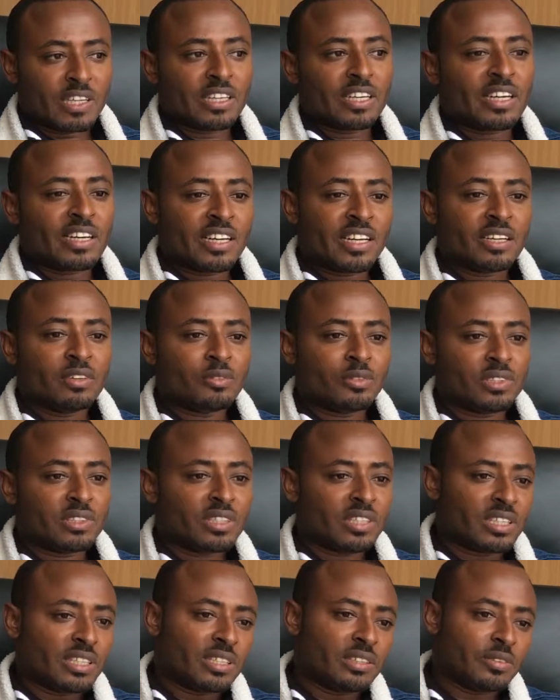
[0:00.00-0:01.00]
align with
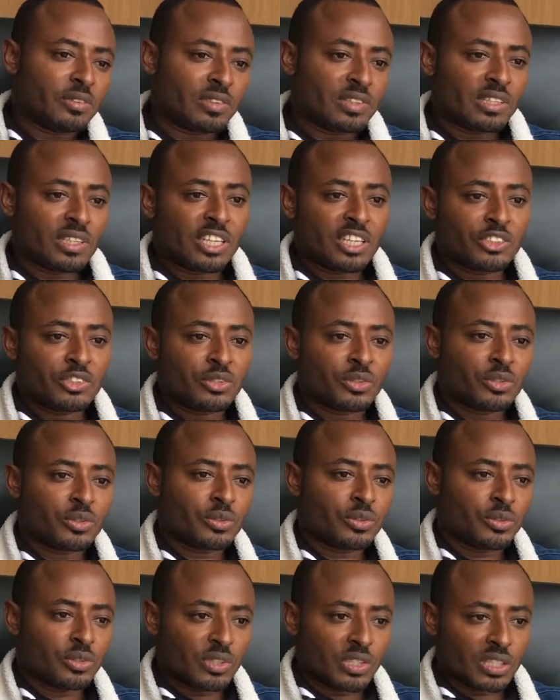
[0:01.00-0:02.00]
the
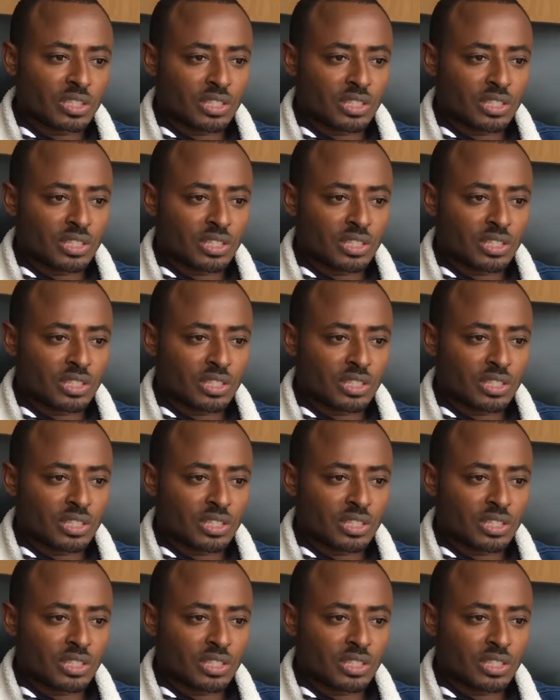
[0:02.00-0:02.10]
national